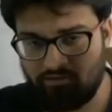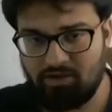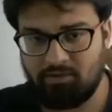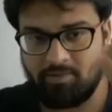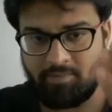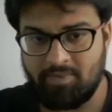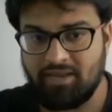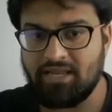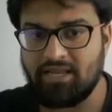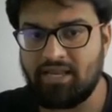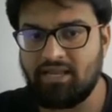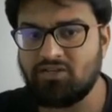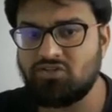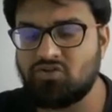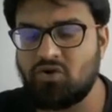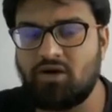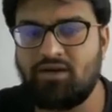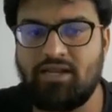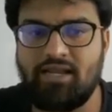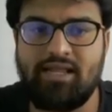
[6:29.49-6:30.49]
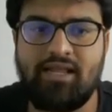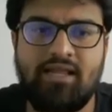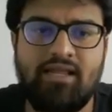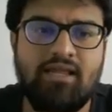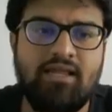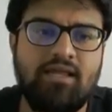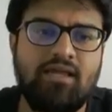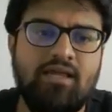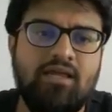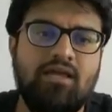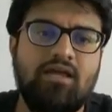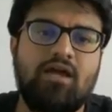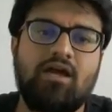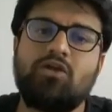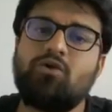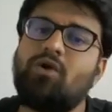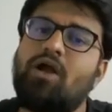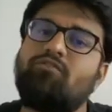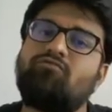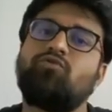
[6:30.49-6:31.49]
will be beginning shortly,
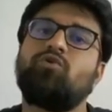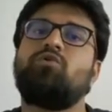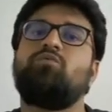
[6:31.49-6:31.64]
you have to